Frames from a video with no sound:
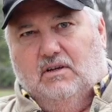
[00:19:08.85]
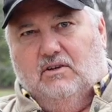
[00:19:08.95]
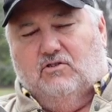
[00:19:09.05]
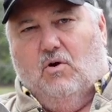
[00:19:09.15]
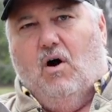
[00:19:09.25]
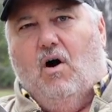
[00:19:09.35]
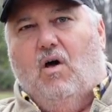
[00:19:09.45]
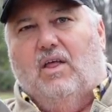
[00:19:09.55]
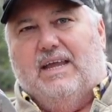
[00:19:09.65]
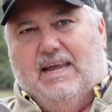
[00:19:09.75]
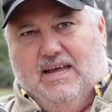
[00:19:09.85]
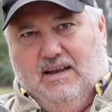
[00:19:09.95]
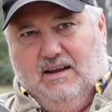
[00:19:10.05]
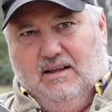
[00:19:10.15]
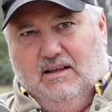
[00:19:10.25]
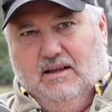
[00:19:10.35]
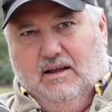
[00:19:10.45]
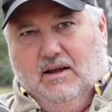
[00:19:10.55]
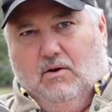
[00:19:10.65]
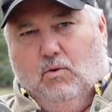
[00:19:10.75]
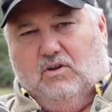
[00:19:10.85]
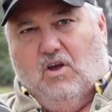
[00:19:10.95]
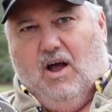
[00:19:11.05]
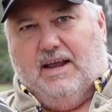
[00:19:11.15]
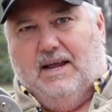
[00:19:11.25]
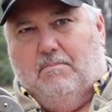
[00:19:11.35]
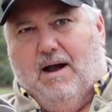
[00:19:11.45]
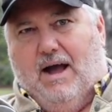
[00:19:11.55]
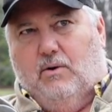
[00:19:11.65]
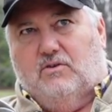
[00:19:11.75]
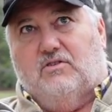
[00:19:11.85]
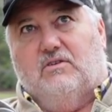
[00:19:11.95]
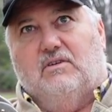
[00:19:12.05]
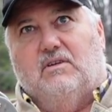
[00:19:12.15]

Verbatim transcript: So all in, we're talking about,